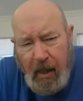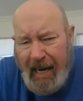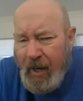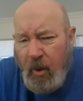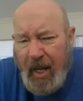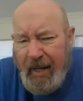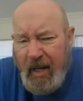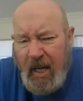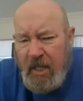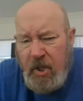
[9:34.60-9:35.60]
I don't like
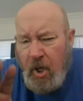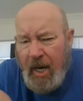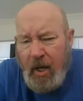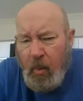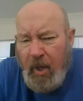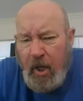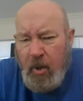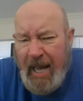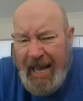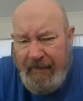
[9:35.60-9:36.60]
guns, so I don't want you
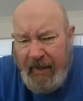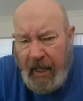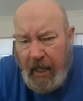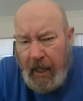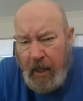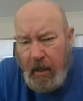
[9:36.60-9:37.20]
to have any.